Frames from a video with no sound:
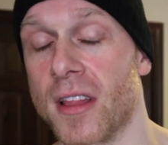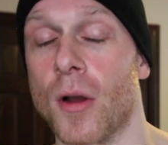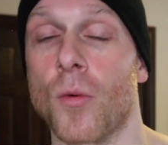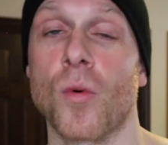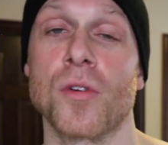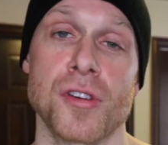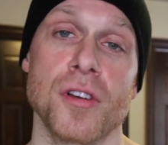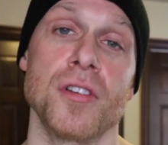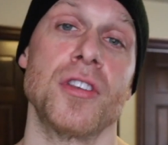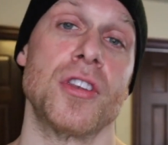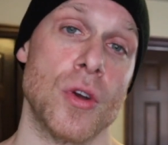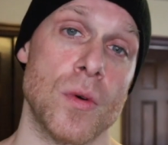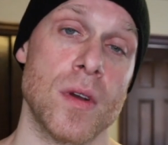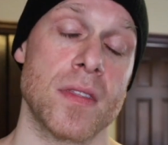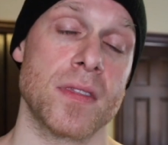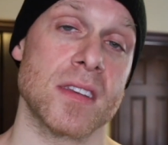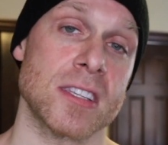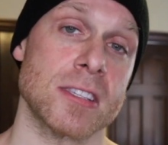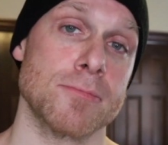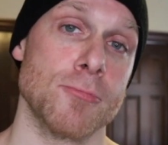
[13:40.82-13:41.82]
that when you're
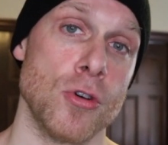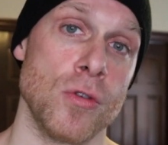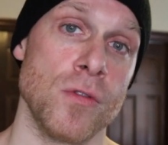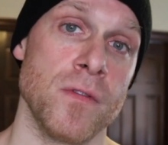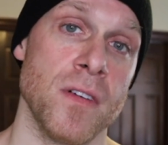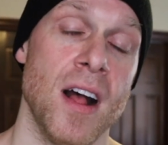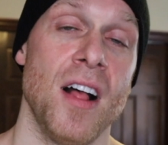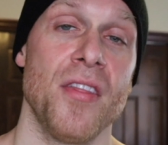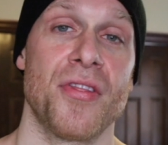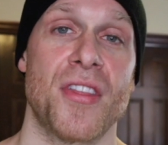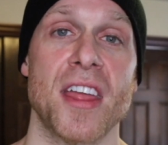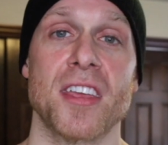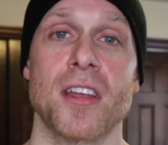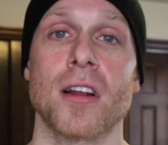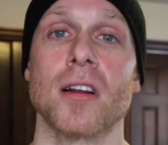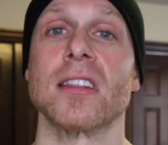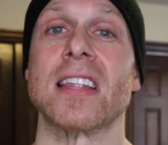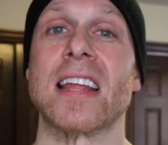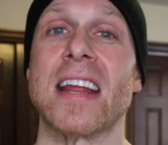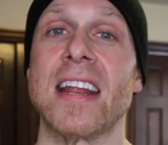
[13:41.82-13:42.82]
doing this move, that
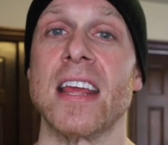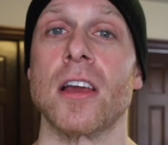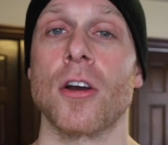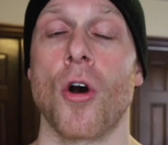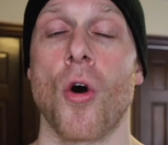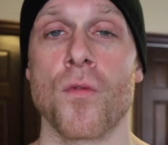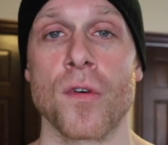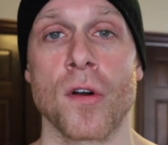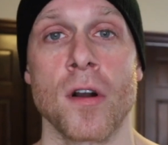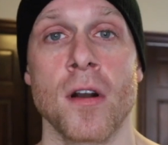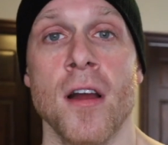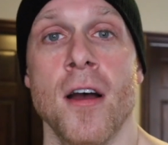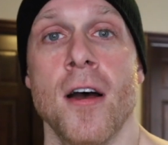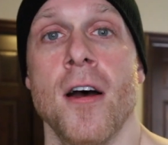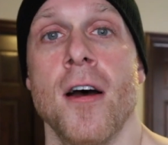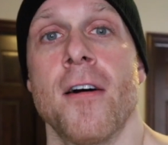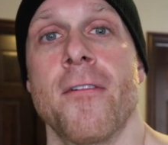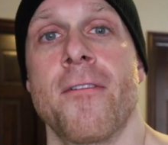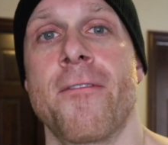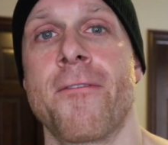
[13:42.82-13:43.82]
you're leaning over
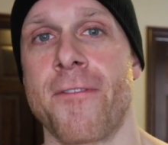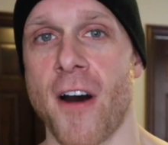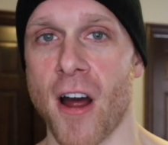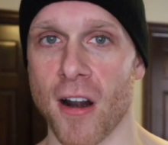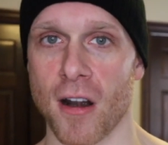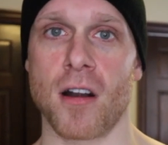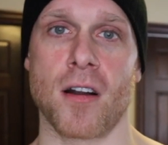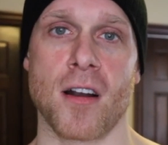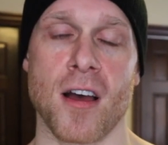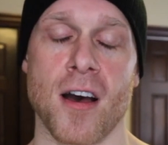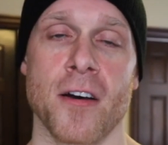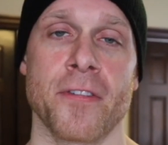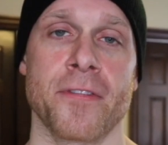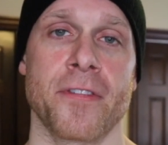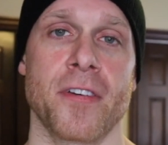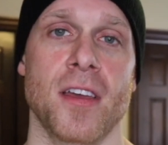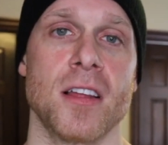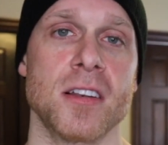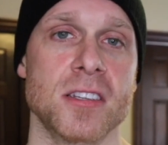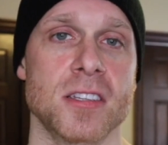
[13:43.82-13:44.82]
far
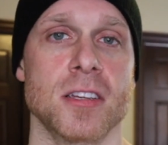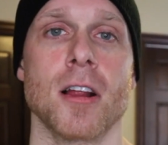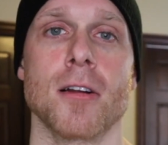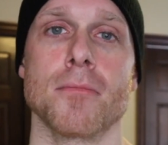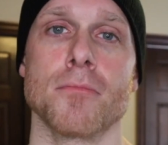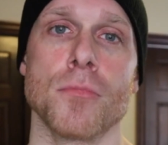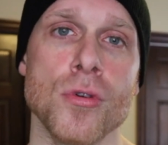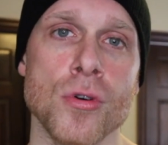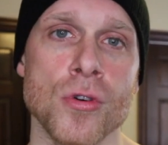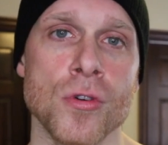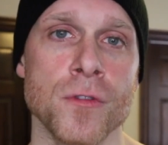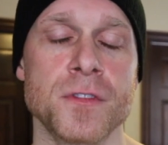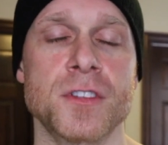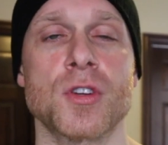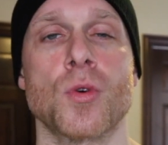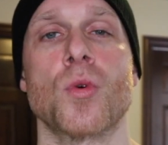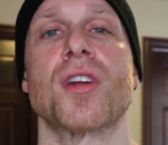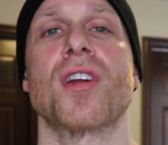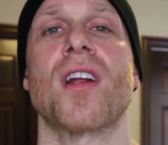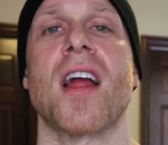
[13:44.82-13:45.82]
enough into your move
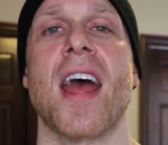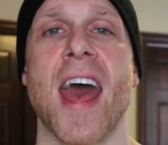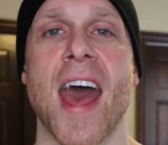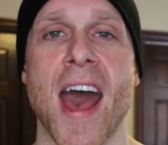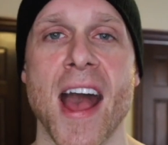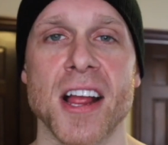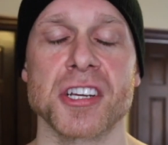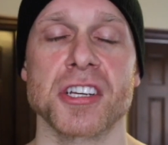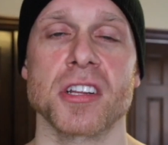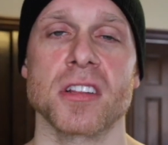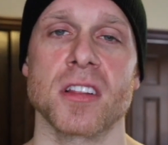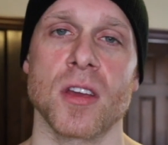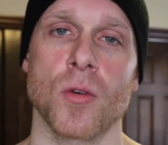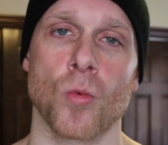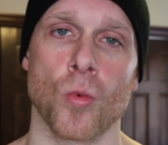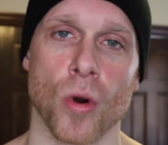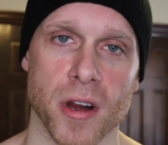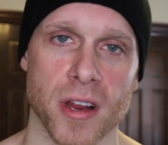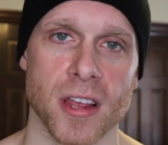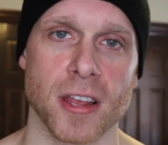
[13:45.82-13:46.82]
to where you're actually
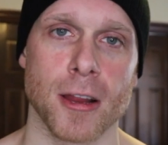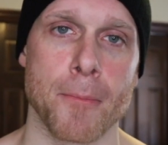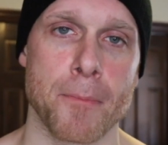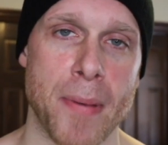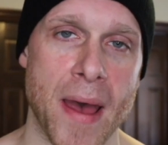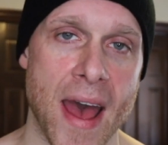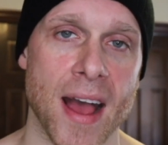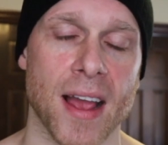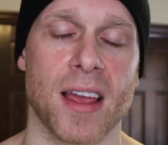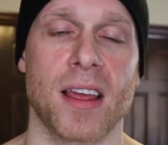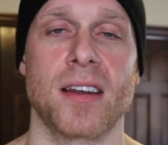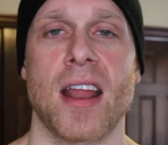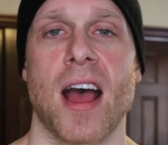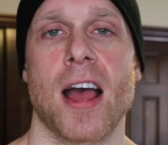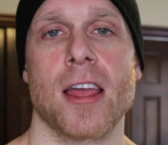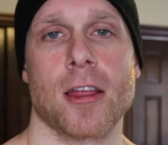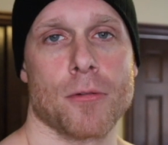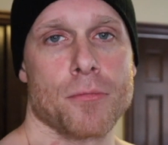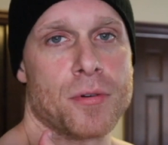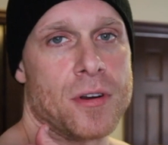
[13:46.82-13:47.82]
working your back and
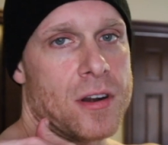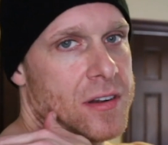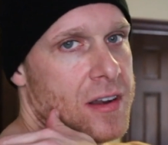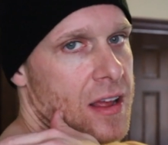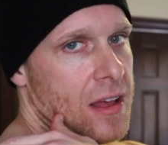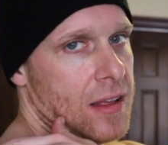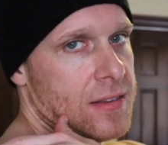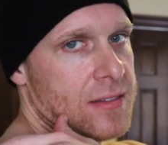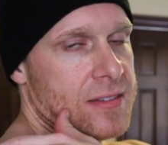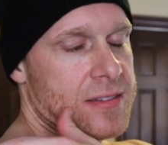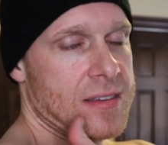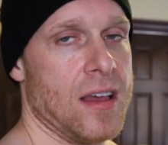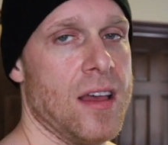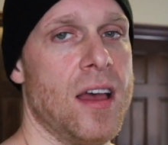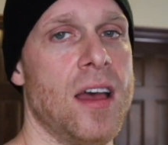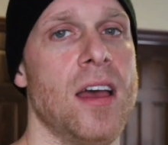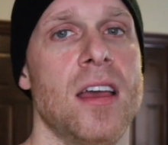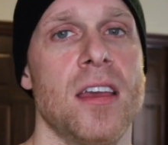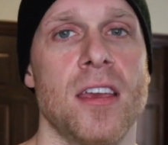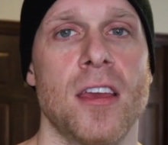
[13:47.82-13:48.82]
not your rear delts.
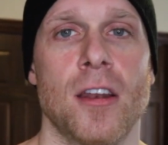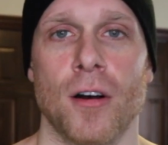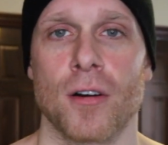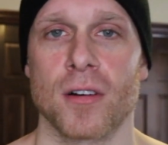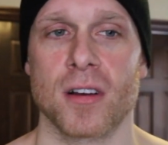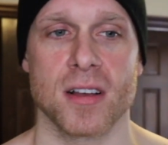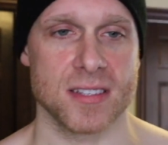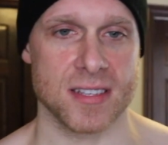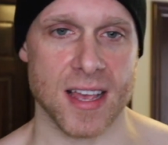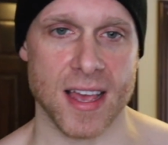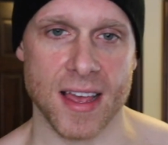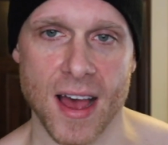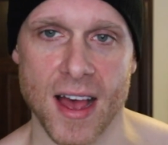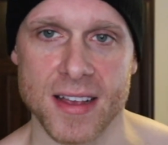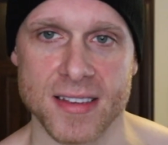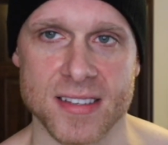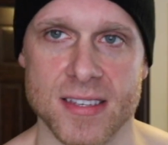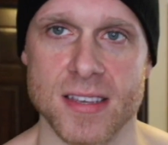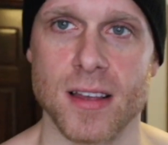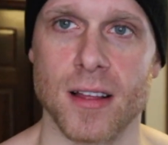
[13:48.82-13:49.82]
You know, because I, I
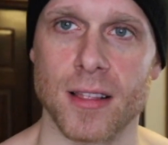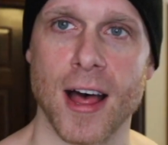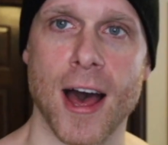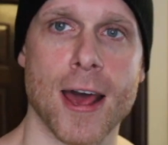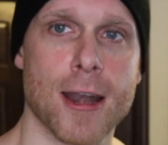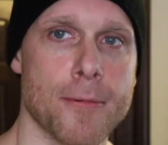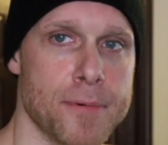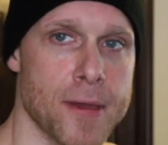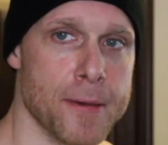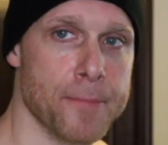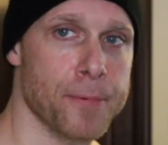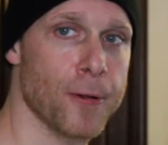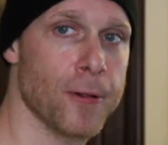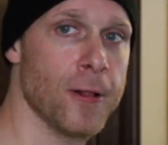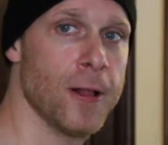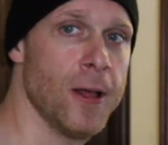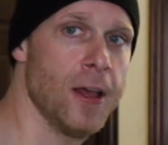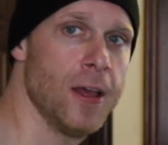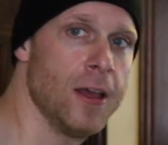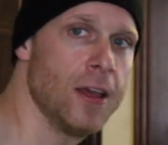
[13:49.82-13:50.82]
see a lot of
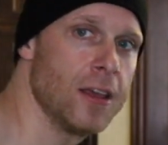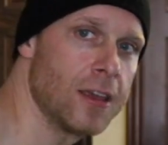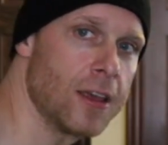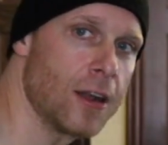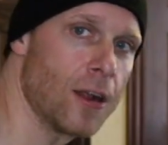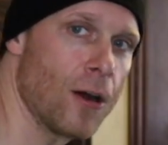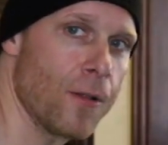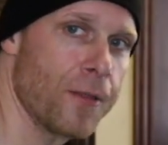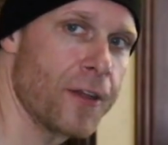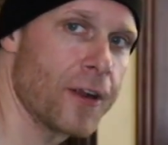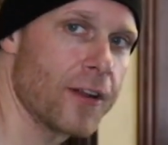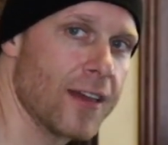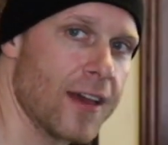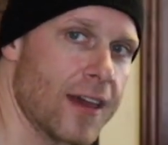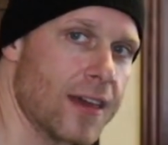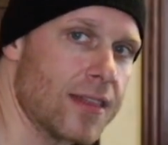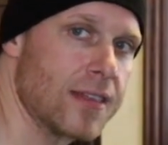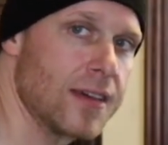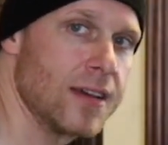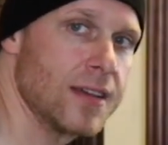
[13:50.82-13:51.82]
people, you know, they're
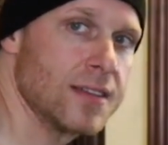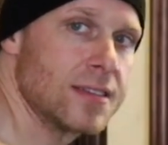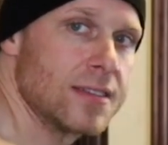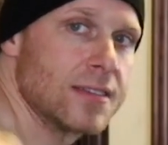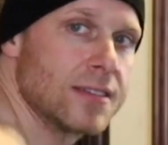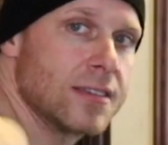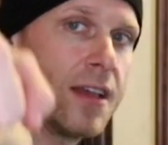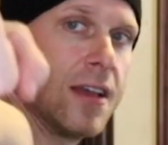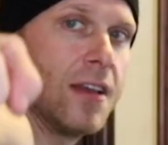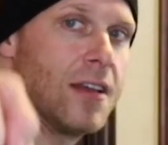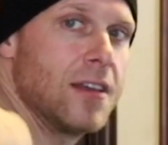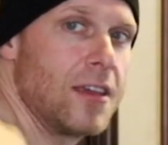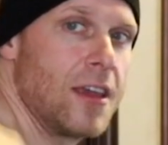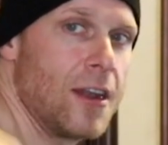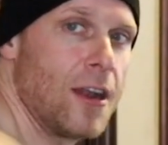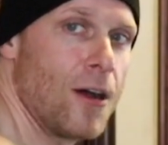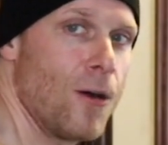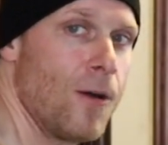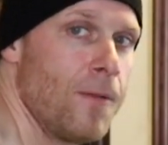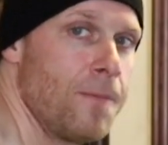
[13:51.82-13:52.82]
like this, you
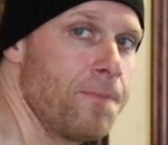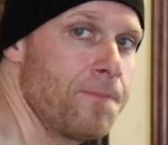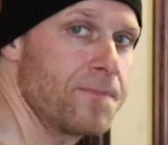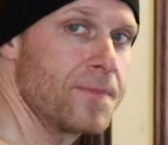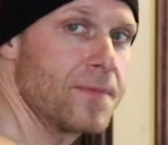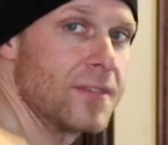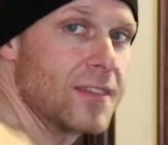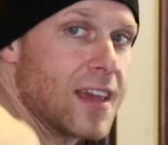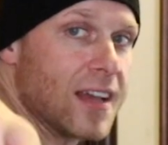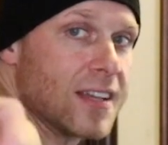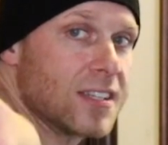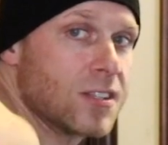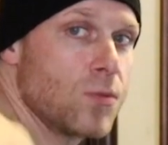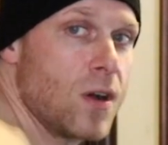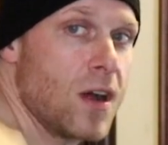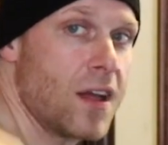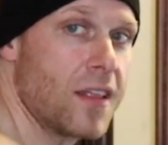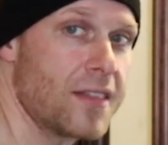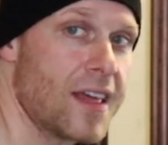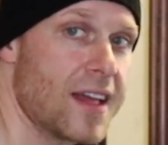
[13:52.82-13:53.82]
know, guess
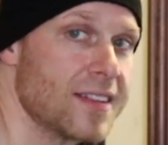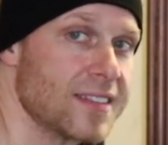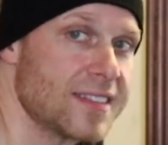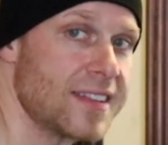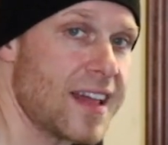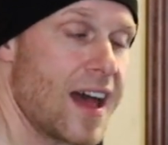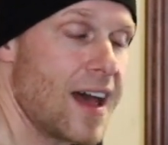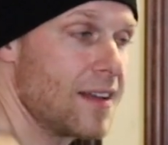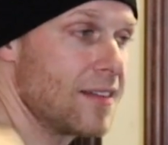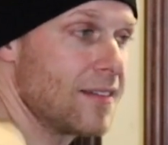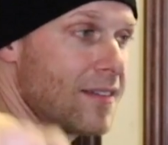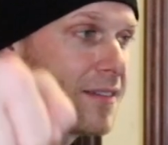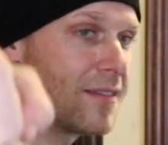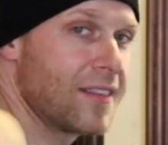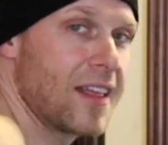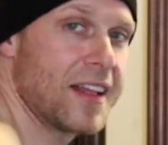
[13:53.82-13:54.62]
what? That's not,